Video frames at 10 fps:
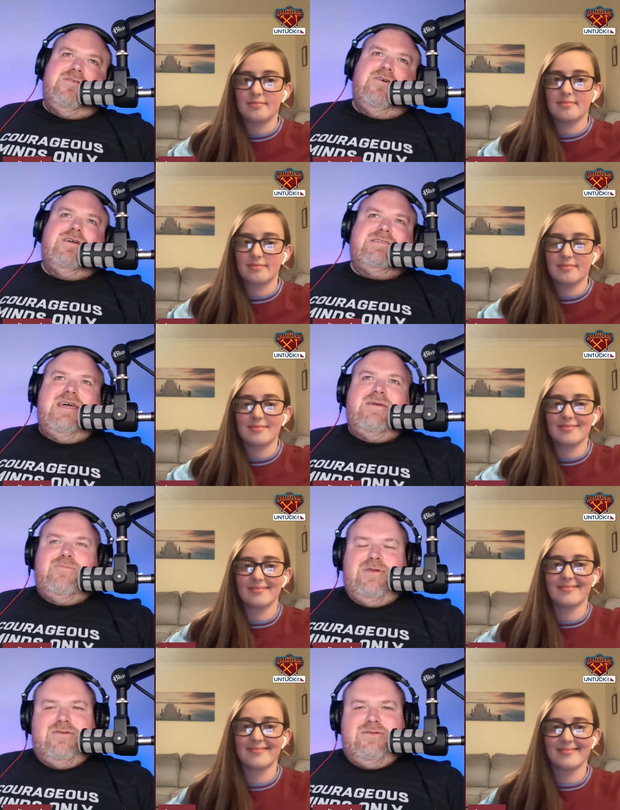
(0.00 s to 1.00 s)
Speaker 1: you've got his name
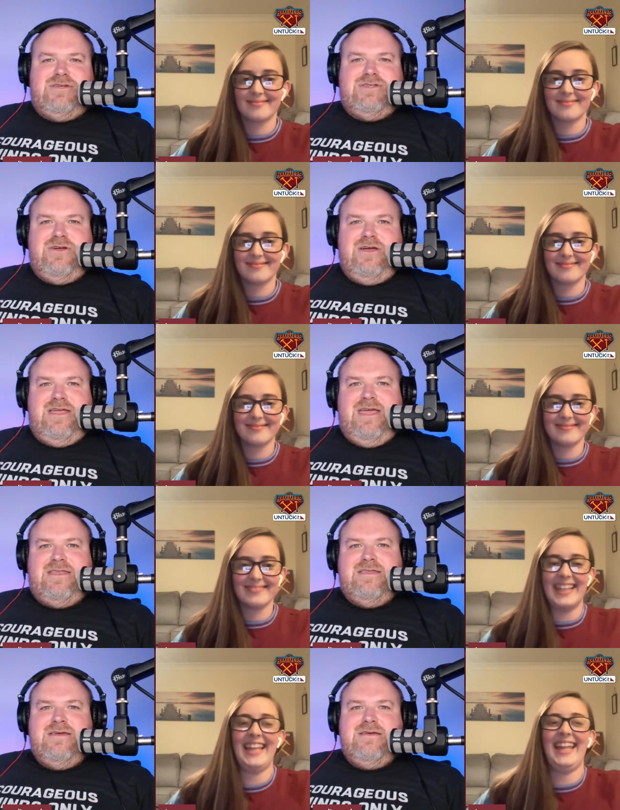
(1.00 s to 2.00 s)
printed on your shirt again.
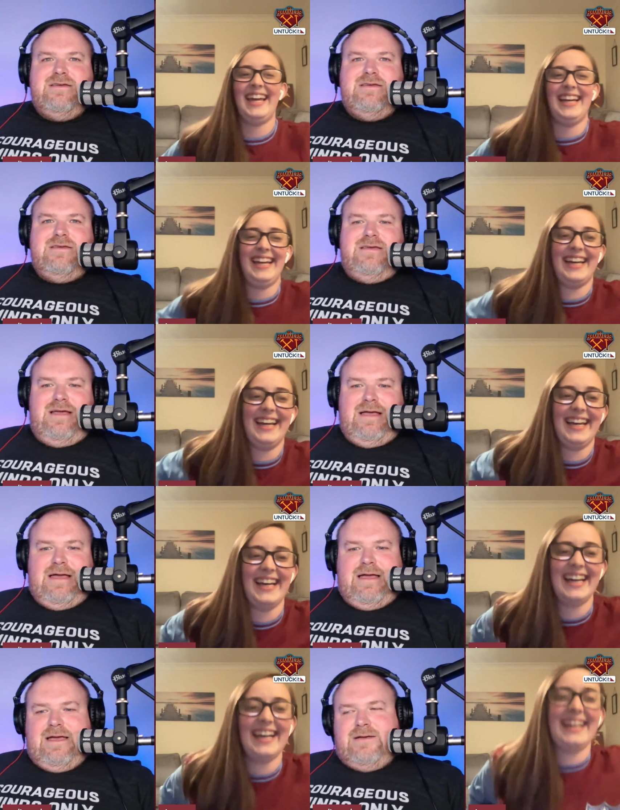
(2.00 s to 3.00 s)

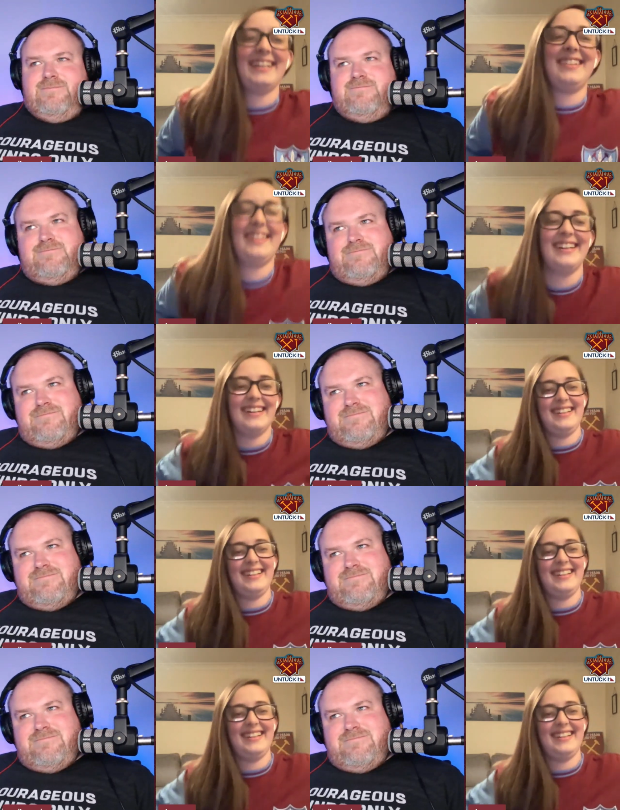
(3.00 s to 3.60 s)
um,